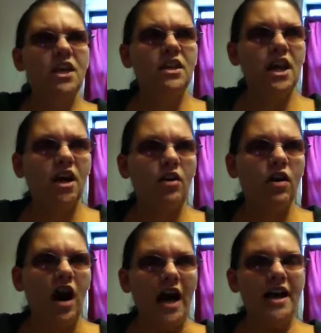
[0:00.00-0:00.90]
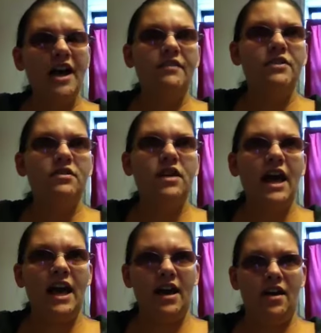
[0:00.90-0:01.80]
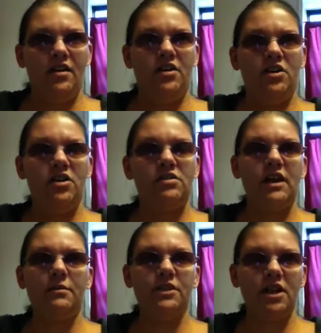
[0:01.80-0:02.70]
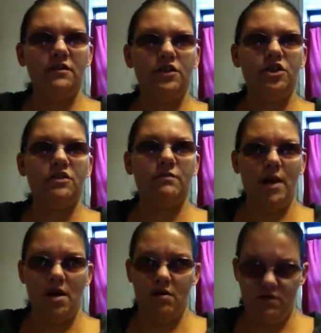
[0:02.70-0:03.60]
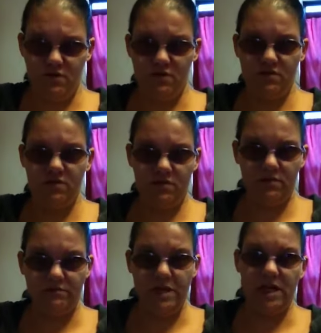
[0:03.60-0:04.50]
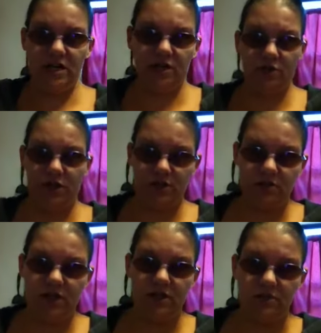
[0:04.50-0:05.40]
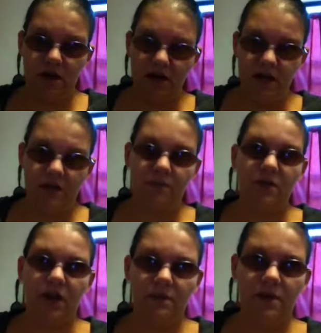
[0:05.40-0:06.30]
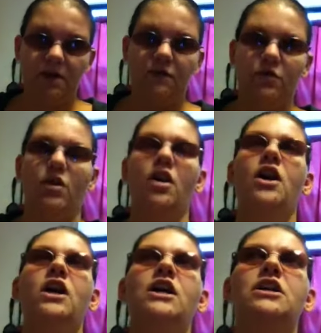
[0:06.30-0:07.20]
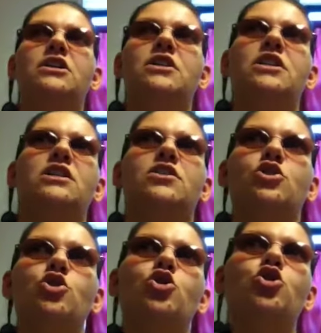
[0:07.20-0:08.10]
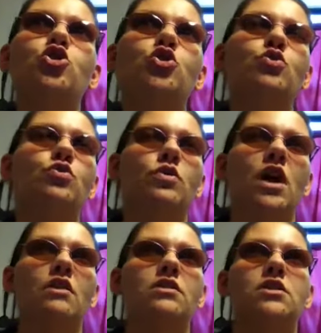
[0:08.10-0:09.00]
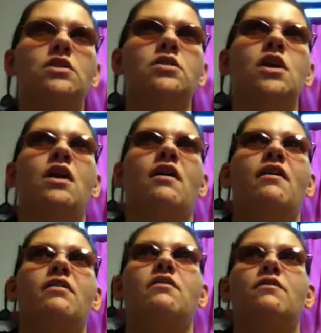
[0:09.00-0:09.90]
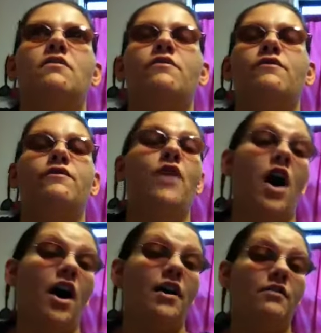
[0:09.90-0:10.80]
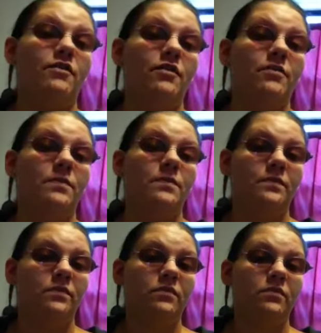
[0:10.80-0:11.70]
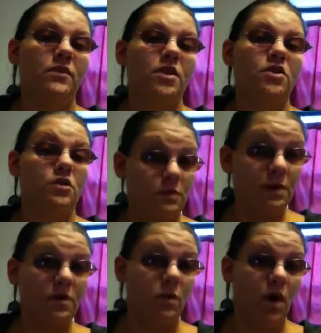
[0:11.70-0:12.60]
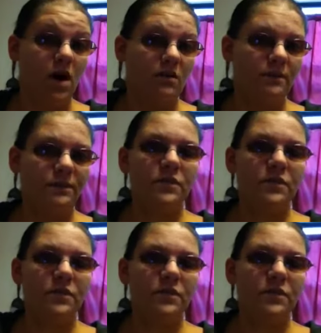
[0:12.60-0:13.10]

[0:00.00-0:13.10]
Now, I haven't had cable television of my own, meaning a utility in my name that I paid for, since 2005. So it's been a while.